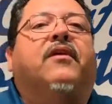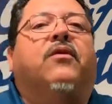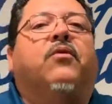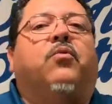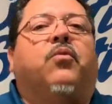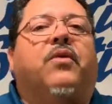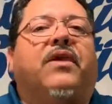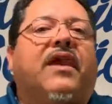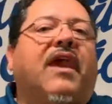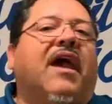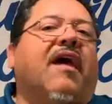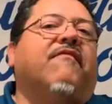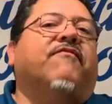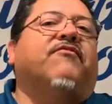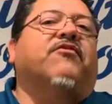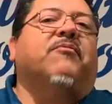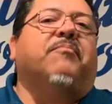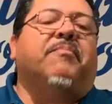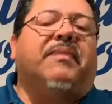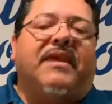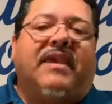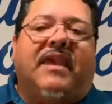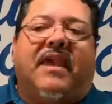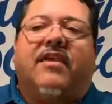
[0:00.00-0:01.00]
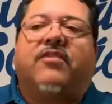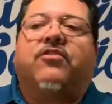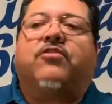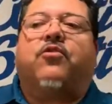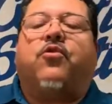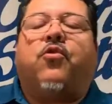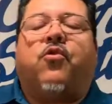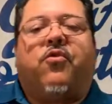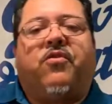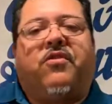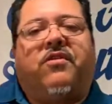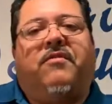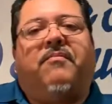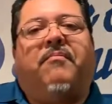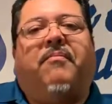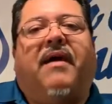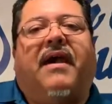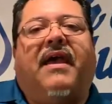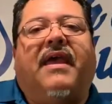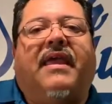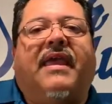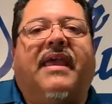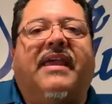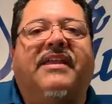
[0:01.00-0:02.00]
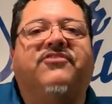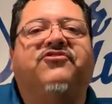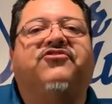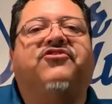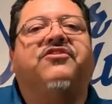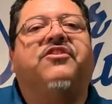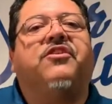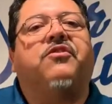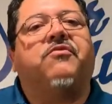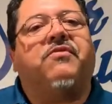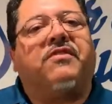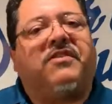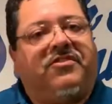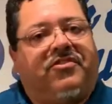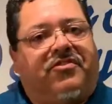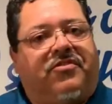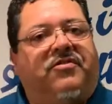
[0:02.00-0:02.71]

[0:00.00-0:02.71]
we have to be escorted by engineering